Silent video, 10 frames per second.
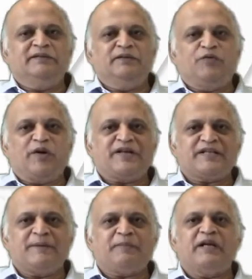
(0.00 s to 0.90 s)
For
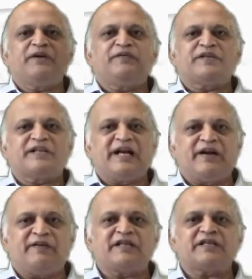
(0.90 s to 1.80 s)
example, if it's an
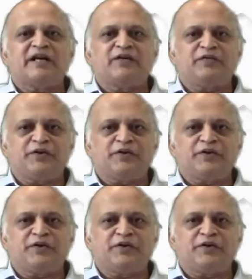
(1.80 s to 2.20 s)
advanced kind of a